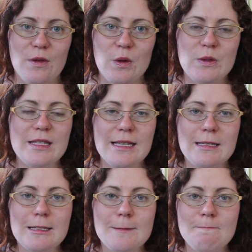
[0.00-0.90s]
of those
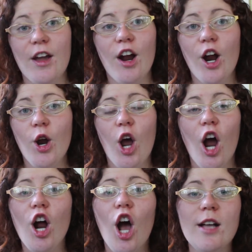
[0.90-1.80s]
things. There
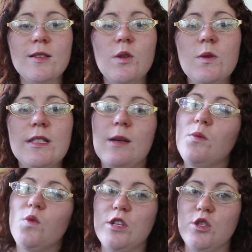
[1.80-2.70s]
are also
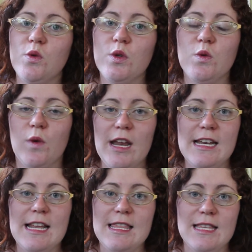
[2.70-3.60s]
some rituals
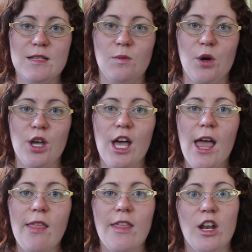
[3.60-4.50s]
written in this book
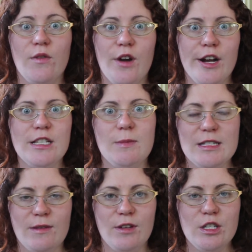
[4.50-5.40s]
that are very
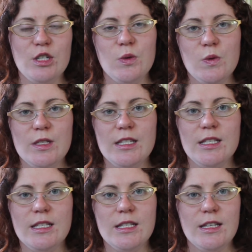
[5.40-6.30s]
specific
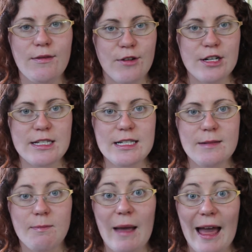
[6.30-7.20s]
to different
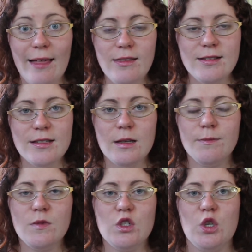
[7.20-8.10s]
paths.
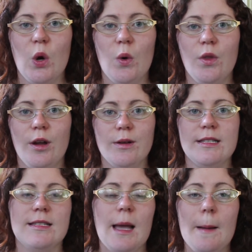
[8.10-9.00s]
So there was
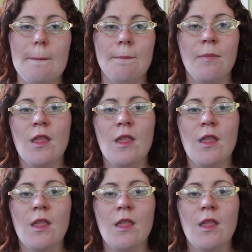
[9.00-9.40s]
some